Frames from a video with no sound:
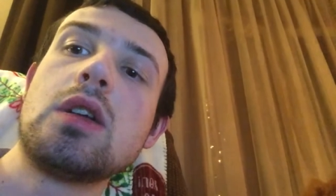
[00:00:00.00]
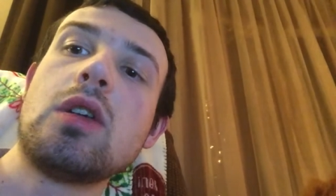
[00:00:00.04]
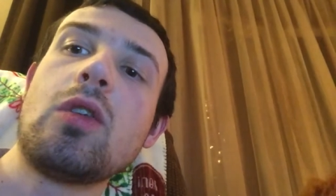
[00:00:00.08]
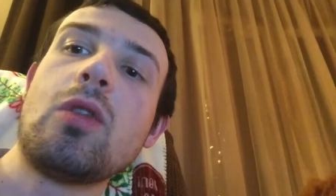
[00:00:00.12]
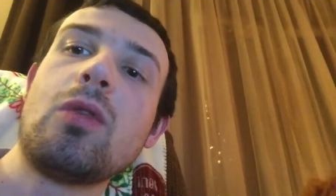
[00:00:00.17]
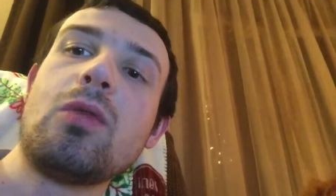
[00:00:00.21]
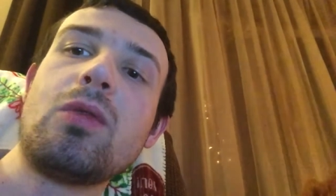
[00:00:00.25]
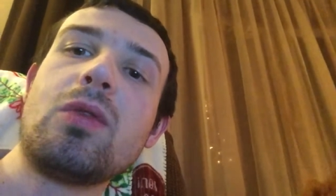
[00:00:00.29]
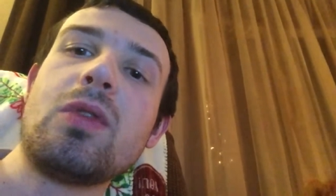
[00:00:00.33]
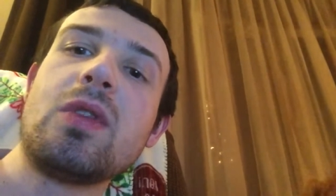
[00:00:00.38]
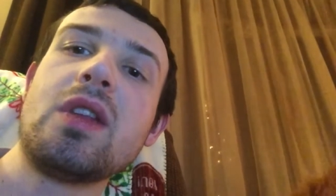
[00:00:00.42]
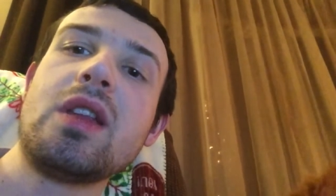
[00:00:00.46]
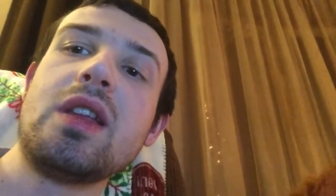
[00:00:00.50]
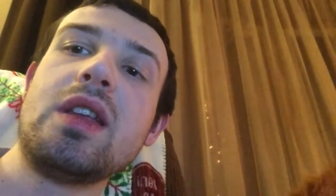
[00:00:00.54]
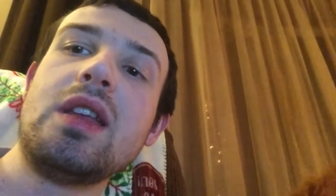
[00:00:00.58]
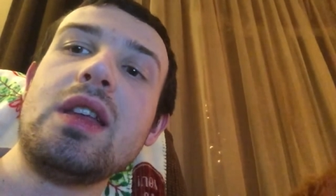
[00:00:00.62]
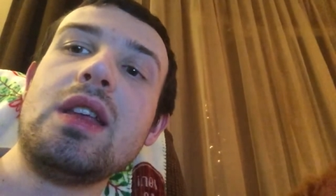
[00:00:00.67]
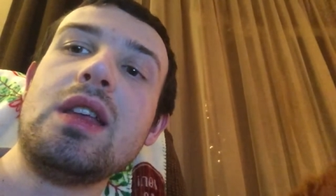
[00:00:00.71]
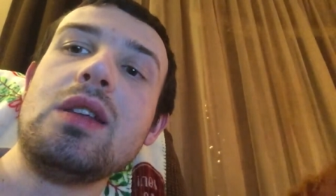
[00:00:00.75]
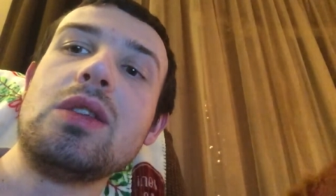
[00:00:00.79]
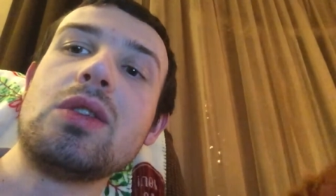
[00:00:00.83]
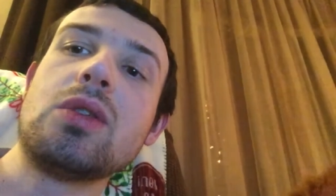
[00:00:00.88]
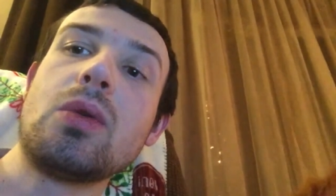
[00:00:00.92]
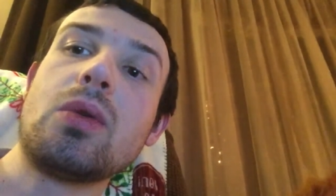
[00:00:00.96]
hopefully
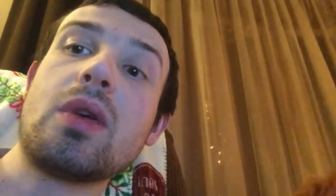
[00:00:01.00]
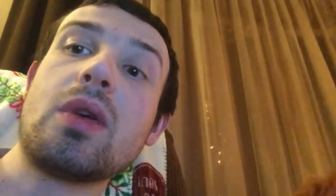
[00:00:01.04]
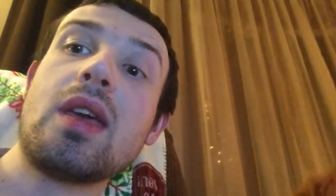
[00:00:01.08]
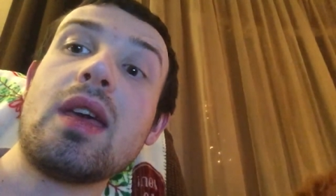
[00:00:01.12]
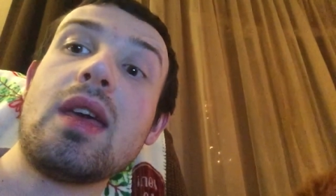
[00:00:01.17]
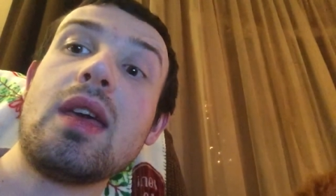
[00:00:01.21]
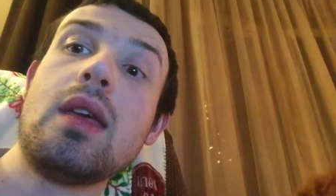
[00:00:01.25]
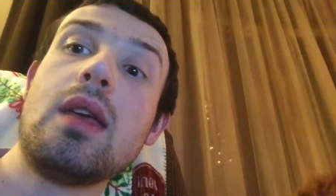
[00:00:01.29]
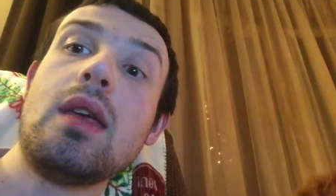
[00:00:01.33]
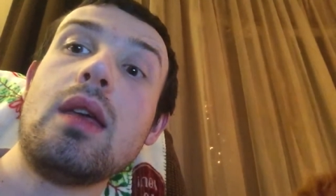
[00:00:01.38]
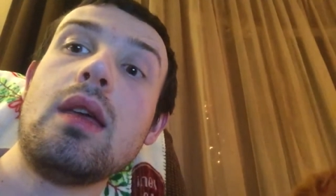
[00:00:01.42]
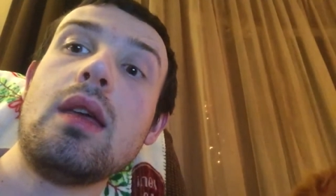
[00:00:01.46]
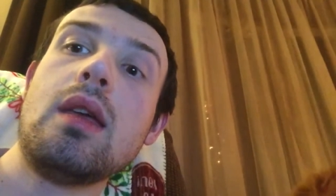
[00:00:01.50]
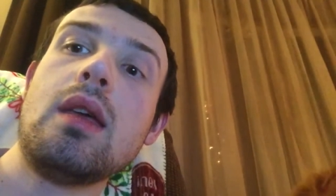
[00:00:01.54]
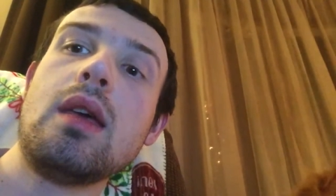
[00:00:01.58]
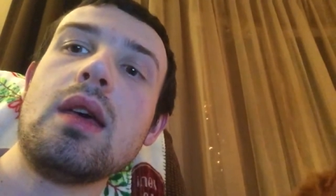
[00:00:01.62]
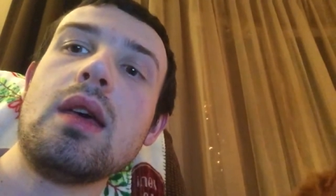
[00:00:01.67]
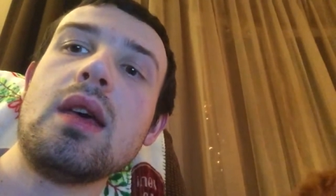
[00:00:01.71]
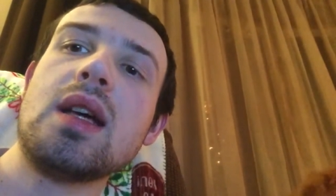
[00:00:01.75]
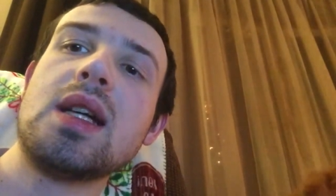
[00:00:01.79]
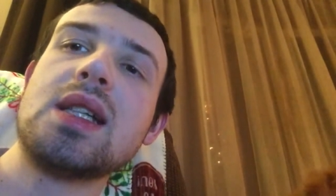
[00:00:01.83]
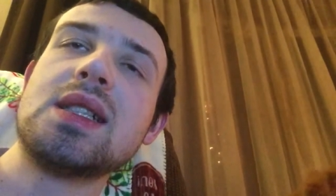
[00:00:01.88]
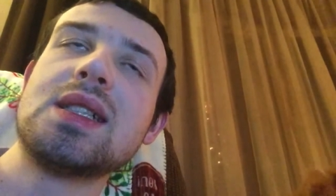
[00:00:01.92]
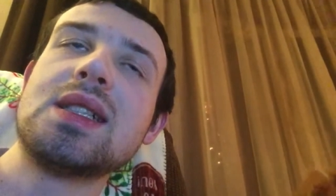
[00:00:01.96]
he's okay.
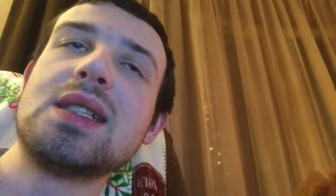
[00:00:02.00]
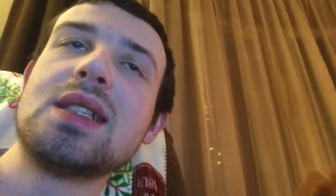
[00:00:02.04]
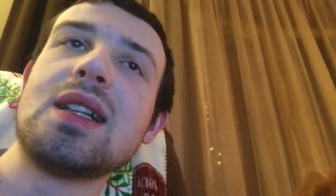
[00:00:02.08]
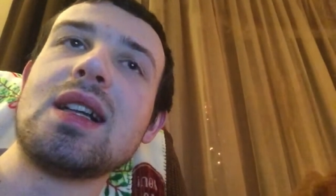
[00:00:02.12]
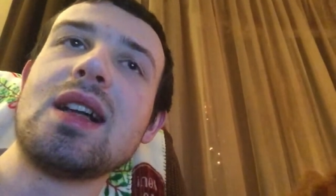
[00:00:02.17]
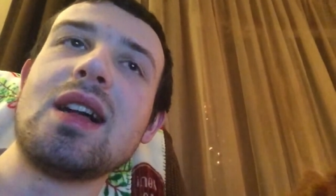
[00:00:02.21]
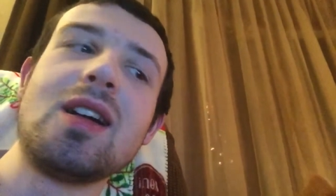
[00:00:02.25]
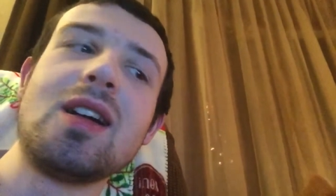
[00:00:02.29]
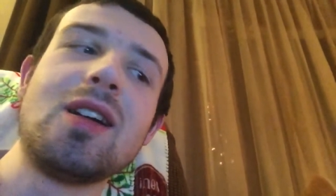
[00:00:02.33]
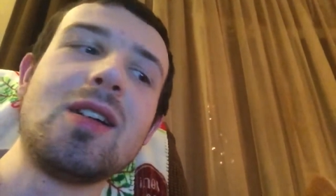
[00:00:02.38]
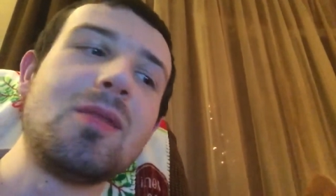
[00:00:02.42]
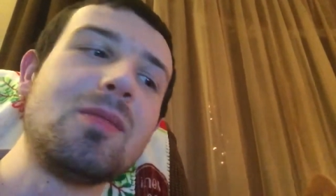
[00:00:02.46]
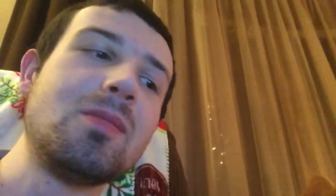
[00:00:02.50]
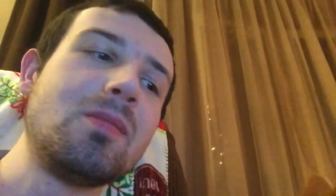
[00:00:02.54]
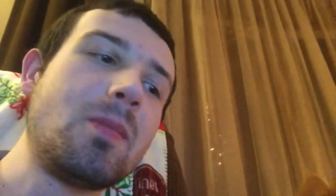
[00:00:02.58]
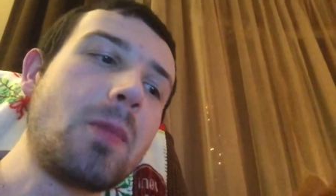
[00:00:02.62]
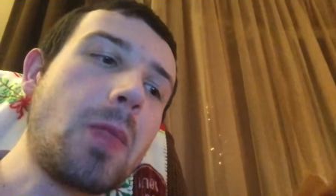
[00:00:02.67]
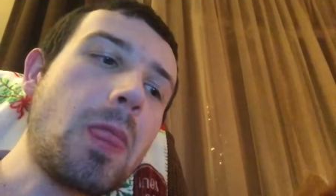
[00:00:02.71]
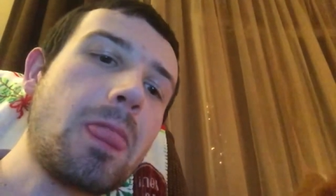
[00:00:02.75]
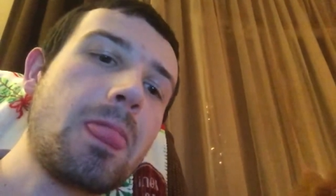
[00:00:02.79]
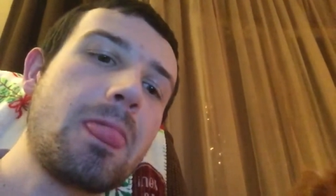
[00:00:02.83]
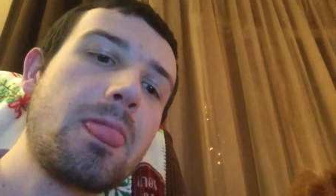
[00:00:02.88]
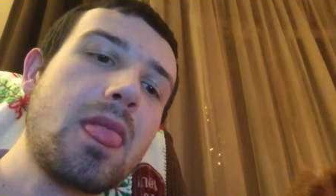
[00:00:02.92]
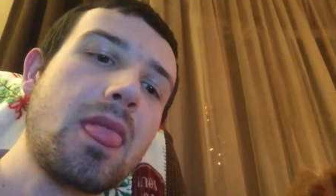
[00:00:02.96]
Um,
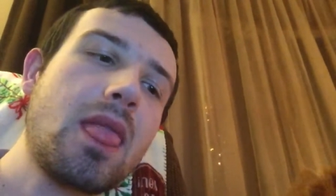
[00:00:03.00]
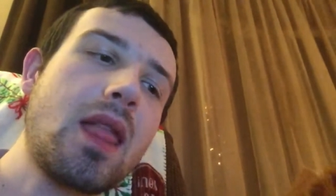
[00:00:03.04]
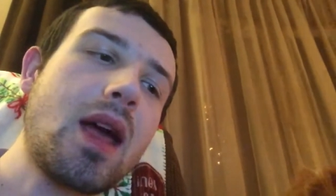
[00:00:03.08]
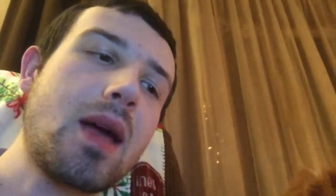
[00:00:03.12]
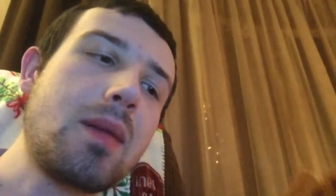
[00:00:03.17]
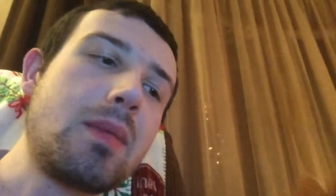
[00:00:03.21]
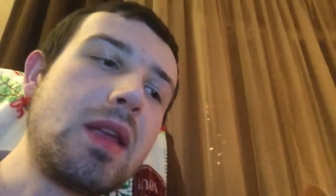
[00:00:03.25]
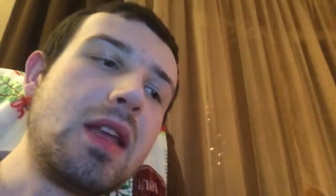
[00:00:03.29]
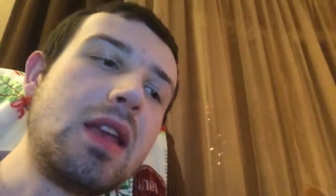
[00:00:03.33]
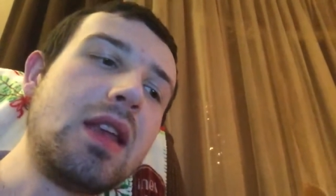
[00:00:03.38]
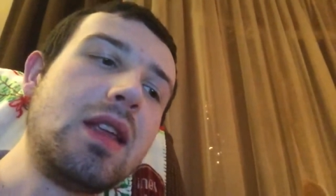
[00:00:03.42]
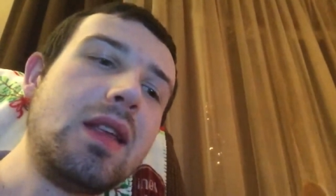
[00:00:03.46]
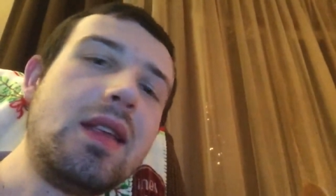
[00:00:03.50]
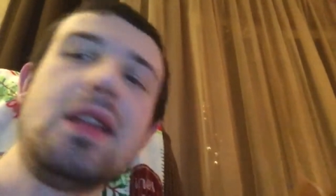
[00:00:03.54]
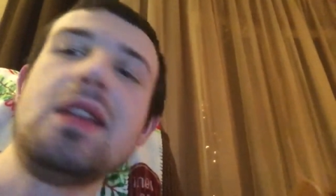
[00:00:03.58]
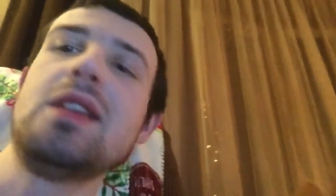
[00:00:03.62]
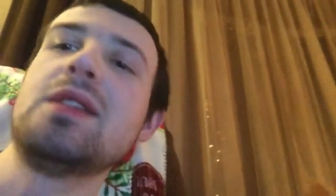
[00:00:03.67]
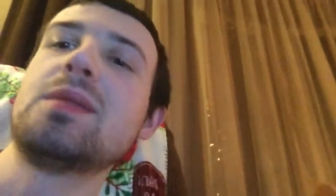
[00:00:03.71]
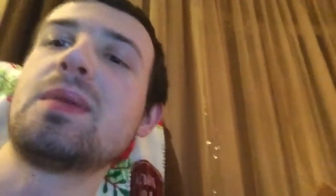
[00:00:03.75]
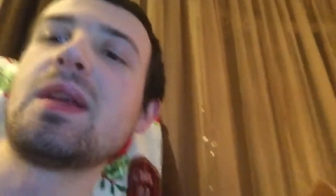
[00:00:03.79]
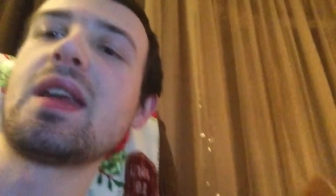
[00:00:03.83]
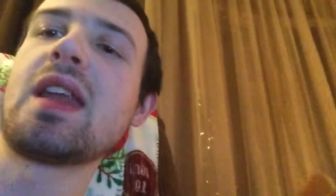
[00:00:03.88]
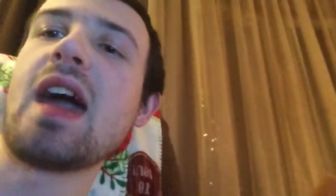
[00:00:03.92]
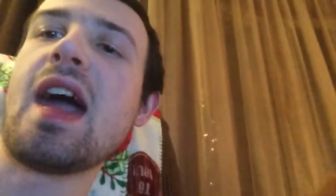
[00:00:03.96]
I mean he
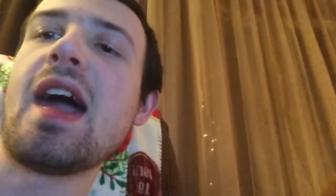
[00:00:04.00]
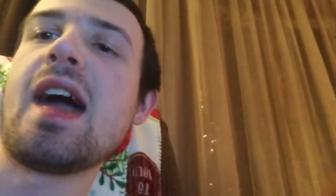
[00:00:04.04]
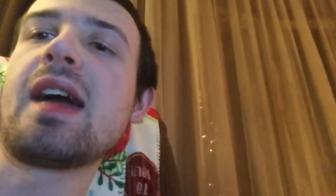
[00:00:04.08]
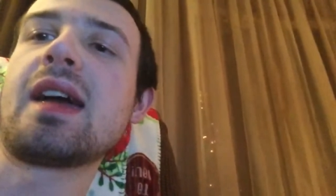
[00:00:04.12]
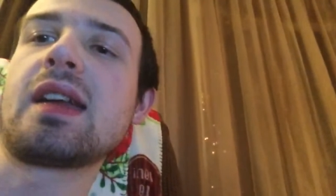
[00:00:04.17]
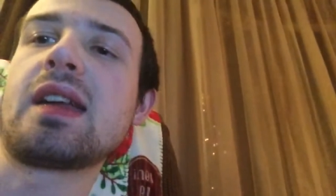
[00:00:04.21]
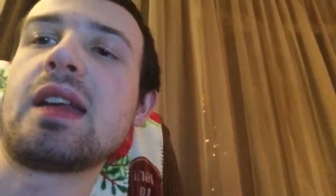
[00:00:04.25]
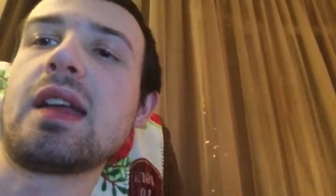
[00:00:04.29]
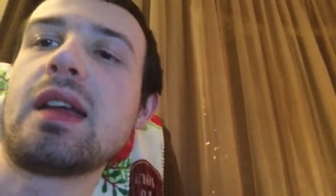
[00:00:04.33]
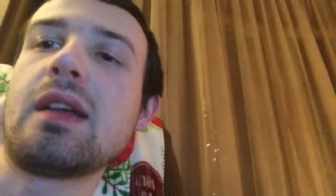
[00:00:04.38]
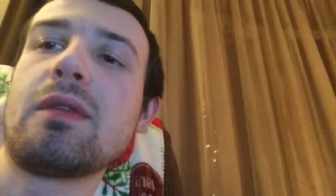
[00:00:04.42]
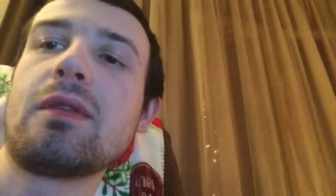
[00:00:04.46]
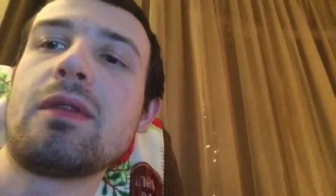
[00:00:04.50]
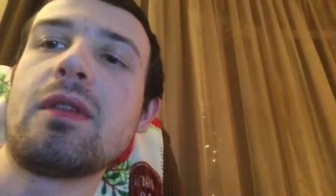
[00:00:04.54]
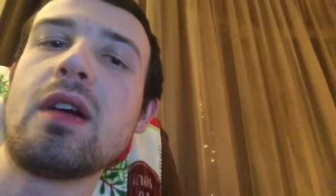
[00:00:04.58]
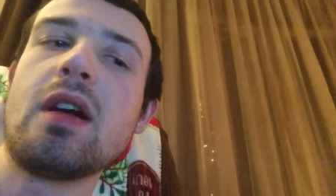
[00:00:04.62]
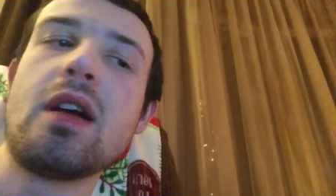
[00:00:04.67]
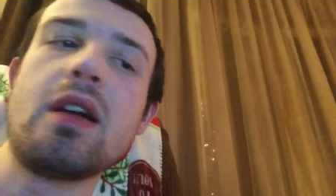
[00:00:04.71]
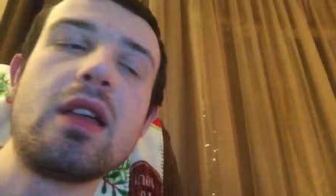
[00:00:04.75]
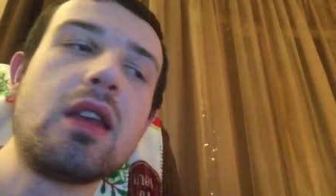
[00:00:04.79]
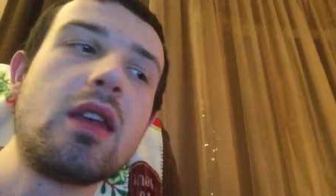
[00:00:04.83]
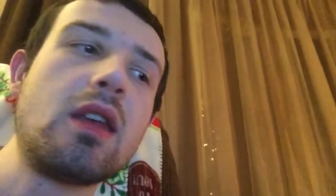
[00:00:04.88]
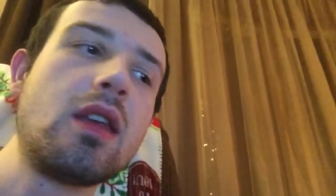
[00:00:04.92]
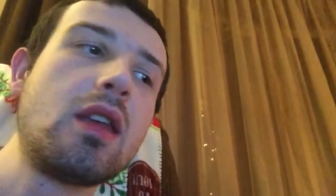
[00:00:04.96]
he's been acting
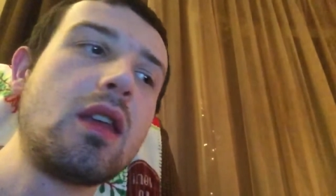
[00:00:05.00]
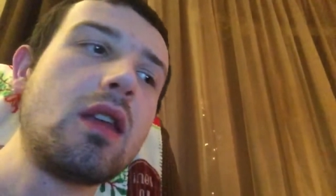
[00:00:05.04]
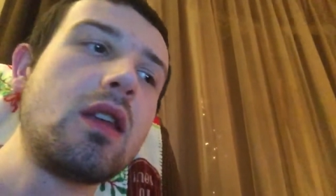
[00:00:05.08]
fine.